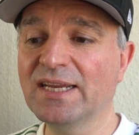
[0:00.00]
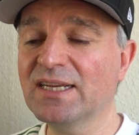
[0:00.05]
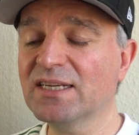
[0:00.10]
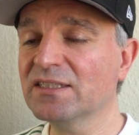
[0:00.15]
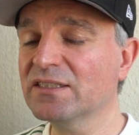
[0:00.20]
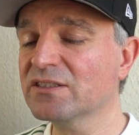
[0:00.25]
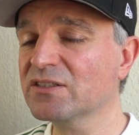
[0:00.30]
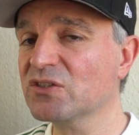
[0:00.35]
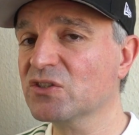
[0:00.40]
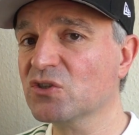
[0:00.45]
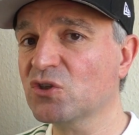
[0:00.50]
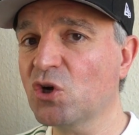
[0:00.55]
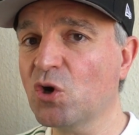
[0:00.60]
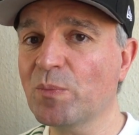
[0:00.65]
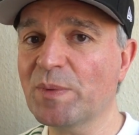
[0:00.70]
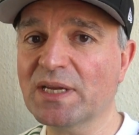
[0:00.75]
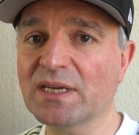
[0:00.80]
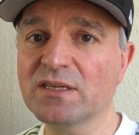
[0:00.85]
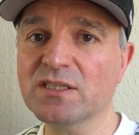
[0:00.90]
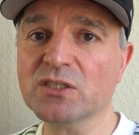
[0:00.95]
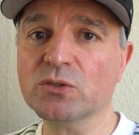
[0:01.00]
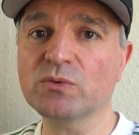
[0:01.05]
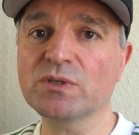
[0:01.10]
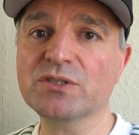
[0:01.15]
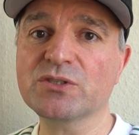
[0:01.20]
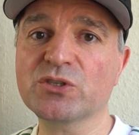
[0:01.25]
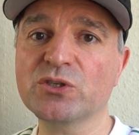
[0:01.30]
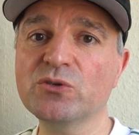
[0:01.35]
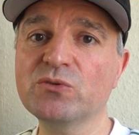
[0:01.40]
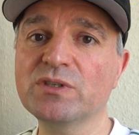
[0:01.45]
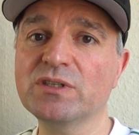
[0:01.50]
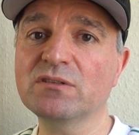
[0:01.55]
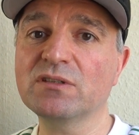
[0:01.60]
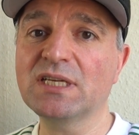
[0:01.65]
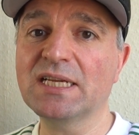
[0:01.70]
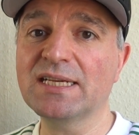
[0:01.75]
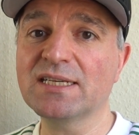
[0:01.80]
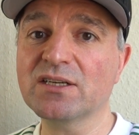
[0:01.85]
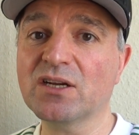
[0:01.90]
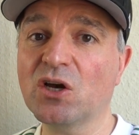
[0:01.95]
England storming into a
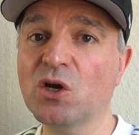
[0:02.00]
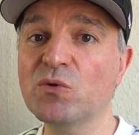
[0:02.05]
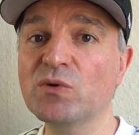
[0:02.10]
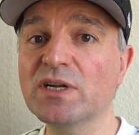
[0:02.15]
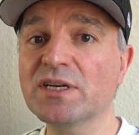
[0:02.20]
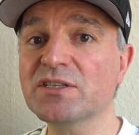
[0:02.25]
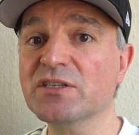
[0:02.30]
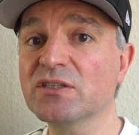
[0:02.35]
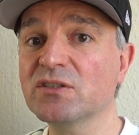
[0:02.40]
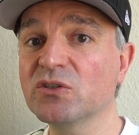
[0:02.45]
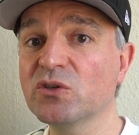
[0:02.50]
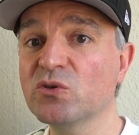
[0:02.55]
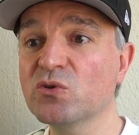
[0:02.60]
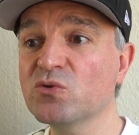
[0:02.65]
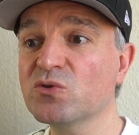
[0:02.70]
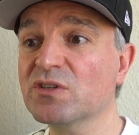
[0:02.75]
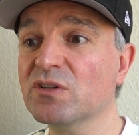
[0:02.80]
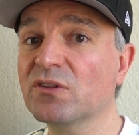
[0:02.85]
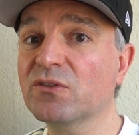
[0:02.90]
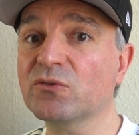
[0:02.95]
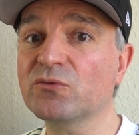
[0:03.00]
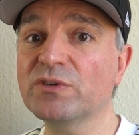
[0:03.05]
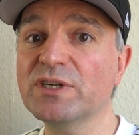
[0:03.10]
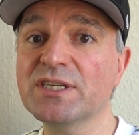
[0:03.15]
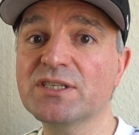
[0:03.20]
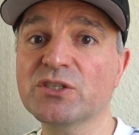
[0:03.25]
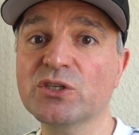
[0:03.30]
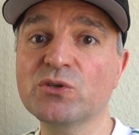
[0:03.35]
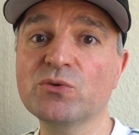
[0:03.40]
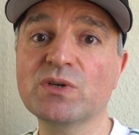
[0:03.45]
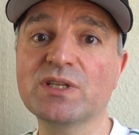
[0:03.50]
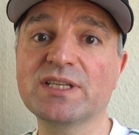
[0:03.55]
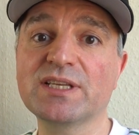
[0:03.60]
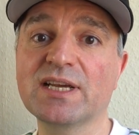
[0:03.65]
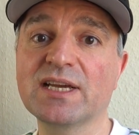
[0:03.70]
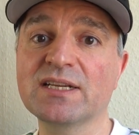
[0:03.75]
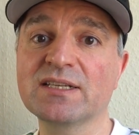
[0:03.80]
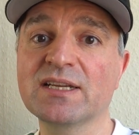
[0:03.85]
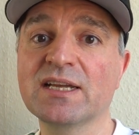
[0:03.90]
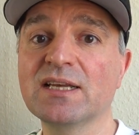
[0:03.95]
2-0 lead only to lose 3-2 in
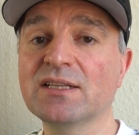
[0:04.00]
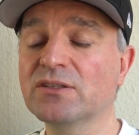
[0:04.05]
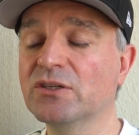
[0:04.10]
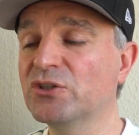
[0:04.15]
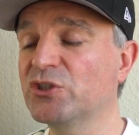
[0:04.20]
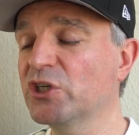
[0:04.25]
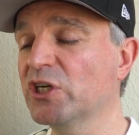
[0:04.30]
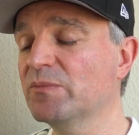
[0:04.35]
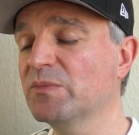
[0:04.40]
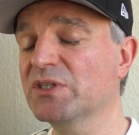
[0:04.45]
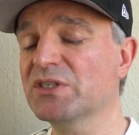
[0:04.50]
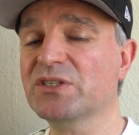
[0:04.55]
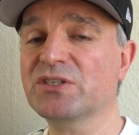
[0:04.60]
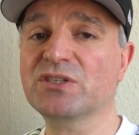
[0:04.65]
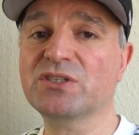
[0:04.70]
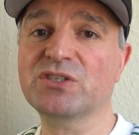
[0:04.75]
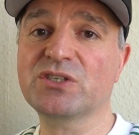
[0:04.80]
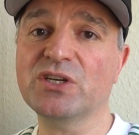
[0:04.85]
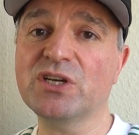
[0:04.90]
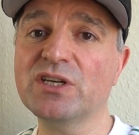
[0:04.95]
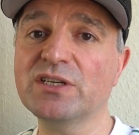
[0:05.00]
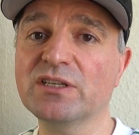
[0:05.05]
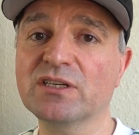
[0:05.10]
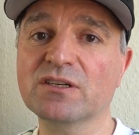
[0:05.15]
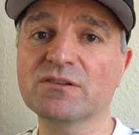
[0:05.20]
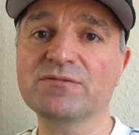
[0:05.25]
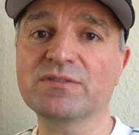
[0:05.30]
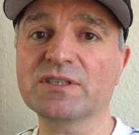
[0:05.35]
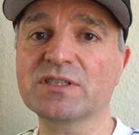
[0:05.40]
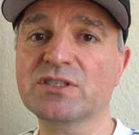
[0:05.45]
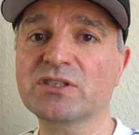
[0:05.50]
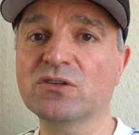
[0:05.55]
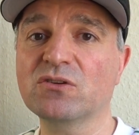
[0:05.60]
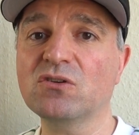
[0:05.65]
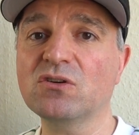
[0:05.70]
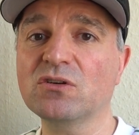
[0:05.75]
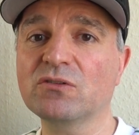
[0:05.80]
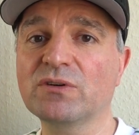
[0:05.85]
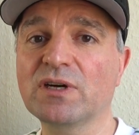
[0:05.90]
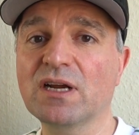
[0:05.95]
the end, the Germans turning the fixture
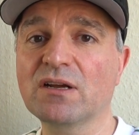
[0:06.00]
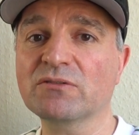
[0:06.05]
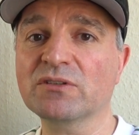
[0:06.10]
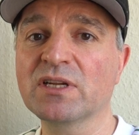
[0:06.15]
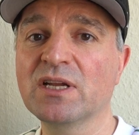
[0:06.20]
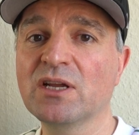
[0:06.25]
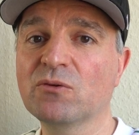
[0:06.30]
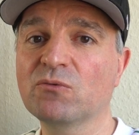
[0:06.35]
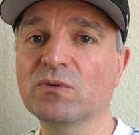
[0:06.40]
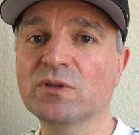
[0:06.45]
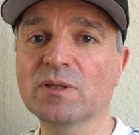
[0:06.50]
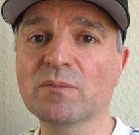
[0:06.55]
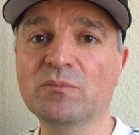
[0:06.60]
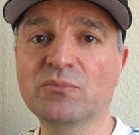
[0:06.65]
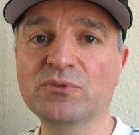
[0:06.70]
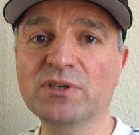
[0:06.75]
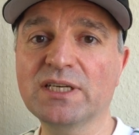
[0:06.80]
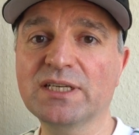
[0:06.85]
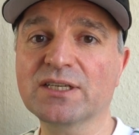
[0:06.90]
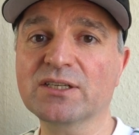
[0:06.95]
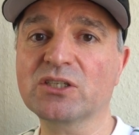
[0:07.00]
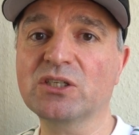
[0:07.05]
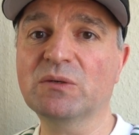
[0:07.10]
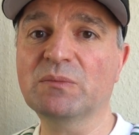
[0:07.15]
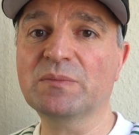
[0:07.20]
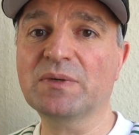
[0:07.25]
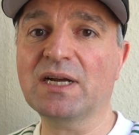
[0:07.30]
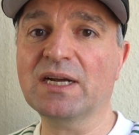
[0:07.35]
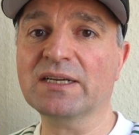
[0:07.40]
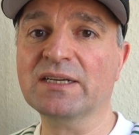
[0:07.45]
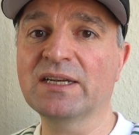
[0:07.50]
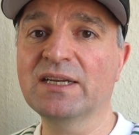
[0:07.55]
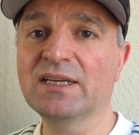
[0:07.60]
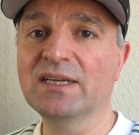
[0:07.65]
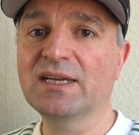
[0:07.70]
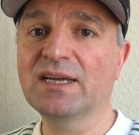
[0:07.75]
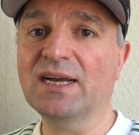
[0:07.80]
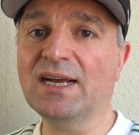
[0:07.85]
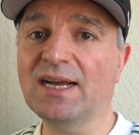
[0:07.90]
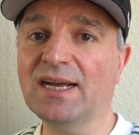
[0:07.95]
all round with a brilliant comeback
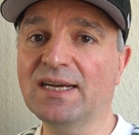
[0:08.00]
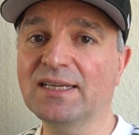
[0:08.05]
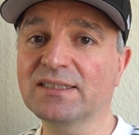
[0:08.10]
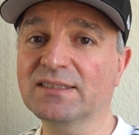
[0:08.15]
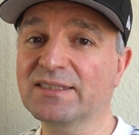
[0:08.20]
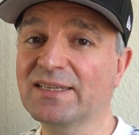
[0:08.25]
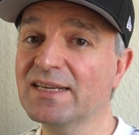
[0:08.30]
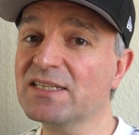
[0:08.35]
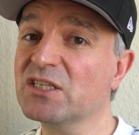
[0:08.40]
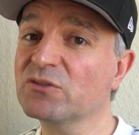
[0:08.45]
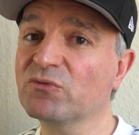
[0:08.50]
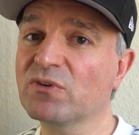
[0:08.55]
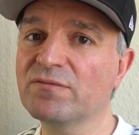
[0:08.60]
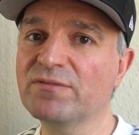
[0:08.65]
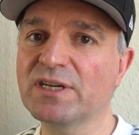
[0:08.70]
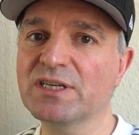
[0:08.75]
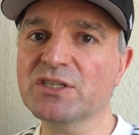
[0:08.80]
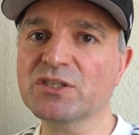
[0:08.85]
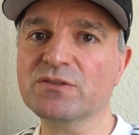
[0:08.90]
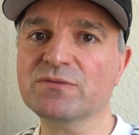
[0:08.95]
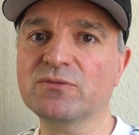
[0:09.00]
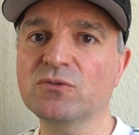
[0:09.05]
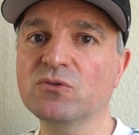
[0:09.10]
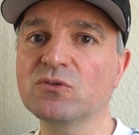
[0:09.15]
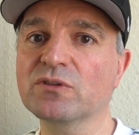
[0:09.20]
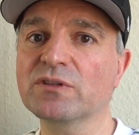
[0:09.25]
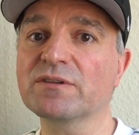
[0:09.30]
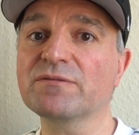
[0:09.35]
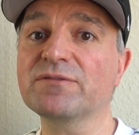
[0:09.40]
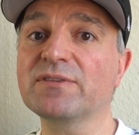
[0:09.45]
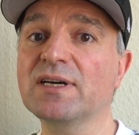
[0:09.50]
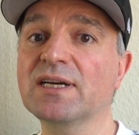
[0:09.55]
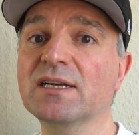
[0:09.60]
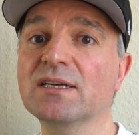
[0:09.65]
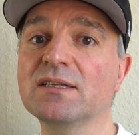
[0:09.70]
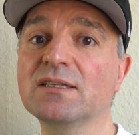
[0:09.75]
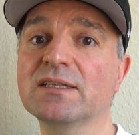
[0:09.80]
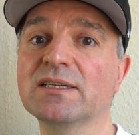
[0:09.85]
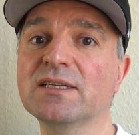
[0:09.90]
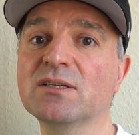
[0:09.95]
and getting revenge for the
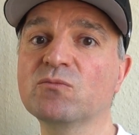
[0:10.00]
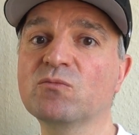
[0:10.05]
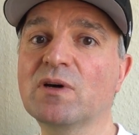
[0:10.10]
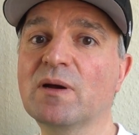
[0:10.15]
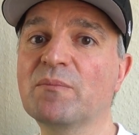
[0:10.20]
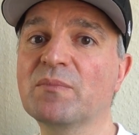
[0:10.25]
final in